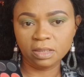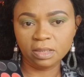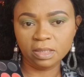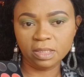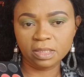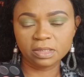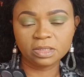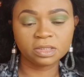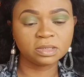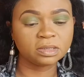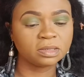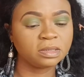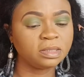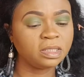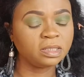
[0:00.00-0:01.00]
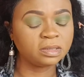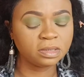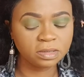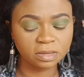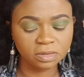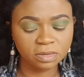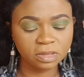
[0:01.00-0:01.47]
Yeah, just next
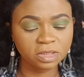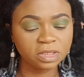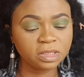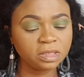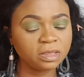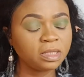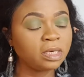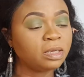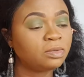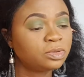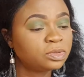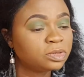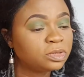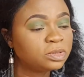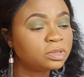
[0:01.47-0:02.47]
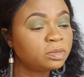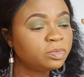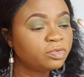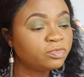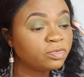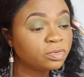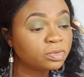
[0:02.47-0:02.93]
door to the shade I was using
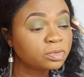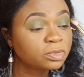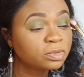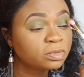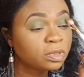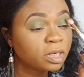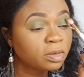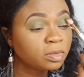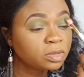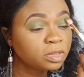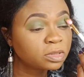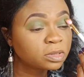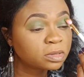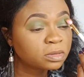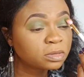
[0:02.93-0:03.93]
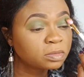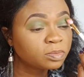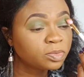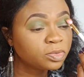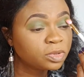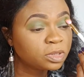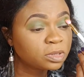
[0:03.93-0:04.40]
before. So I'll just
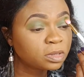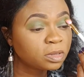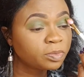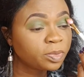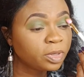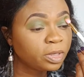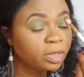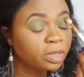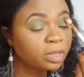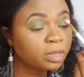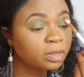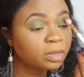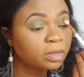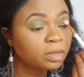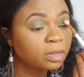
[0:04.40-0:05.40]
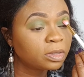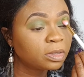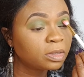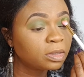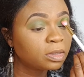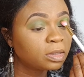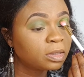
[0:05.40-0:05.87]
put this up here,
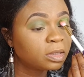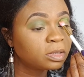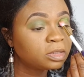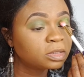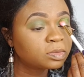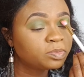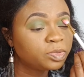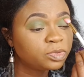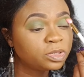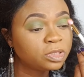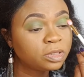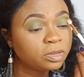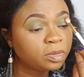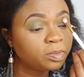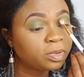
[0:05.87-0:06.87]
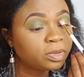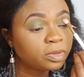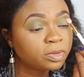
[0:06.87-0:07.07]
just build it up.